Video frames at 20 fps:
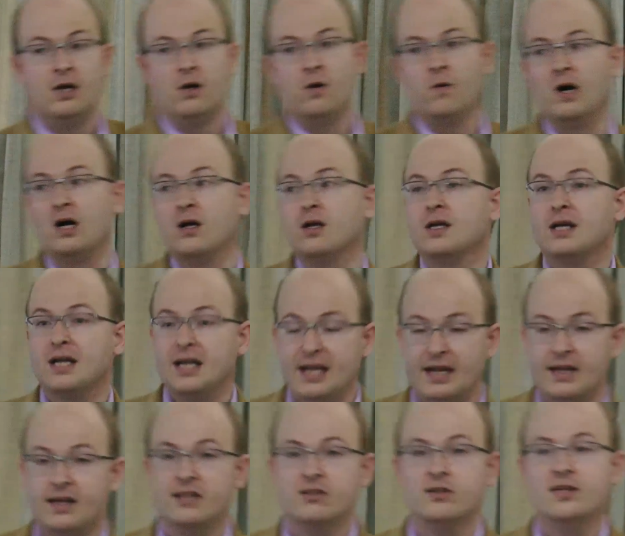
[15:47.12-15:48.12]
Well,
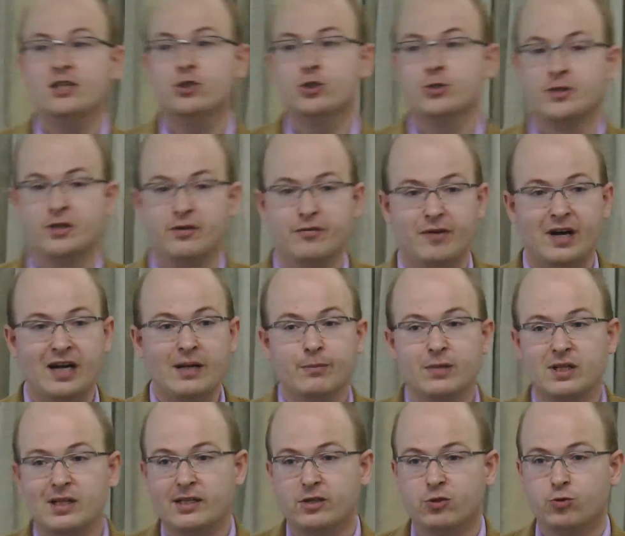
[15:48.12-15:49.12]
in the international
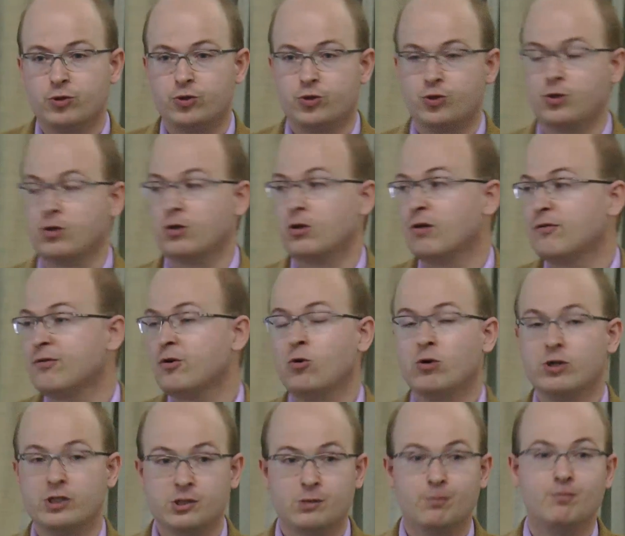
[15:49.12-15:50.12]
development literature, of
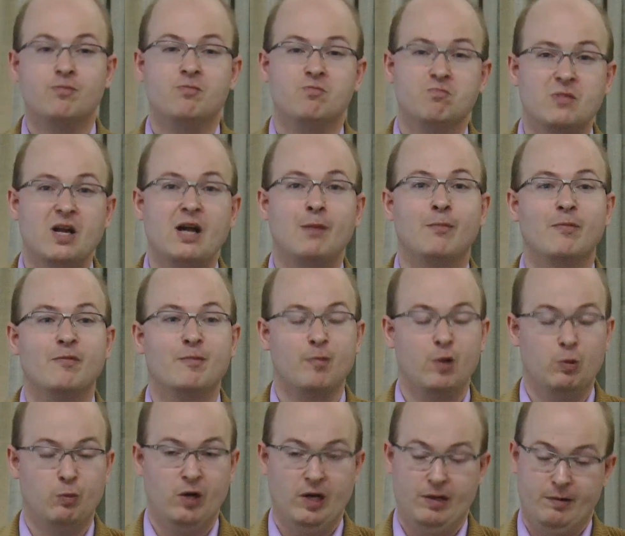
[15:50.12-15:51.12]
course, there are,
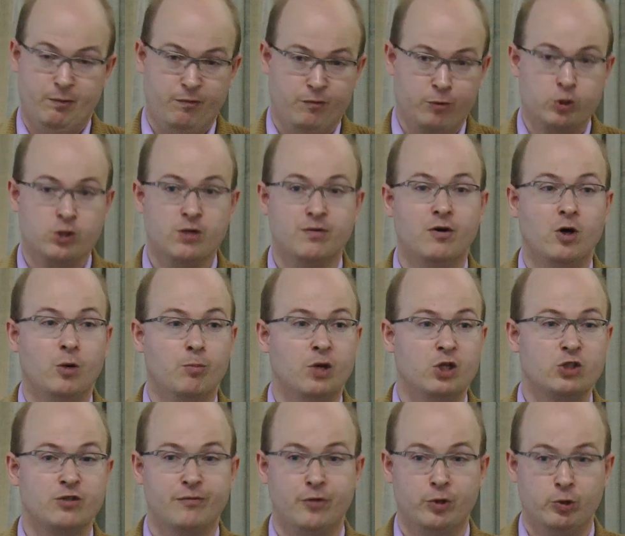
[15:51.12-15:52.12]
first of all,
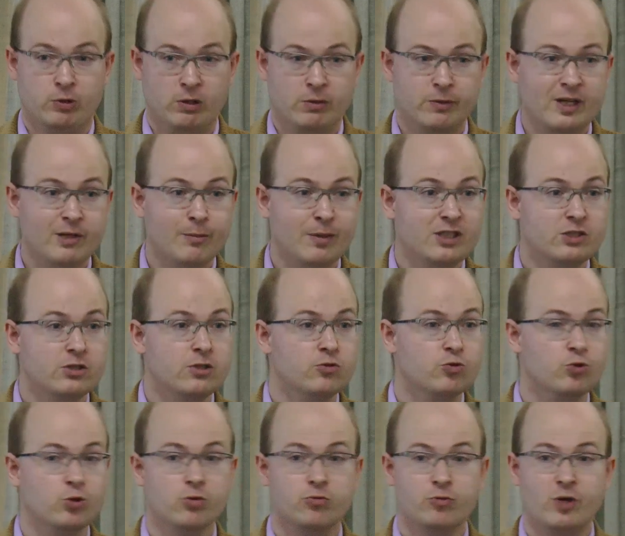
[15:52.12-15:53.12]
much fewer randomized
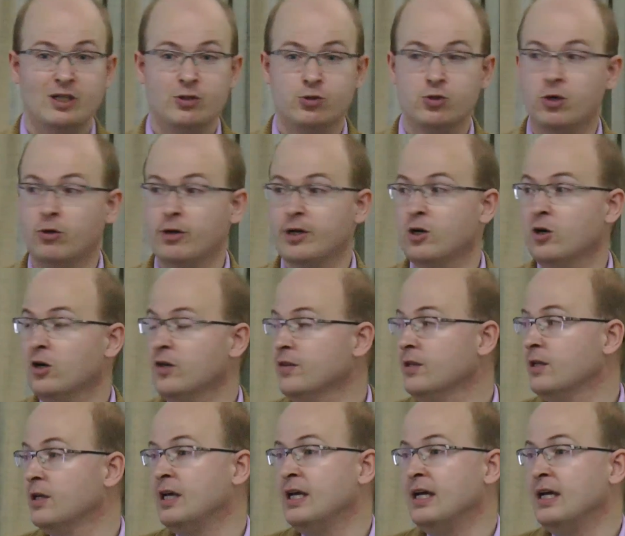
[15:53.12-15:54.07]
control trials going on.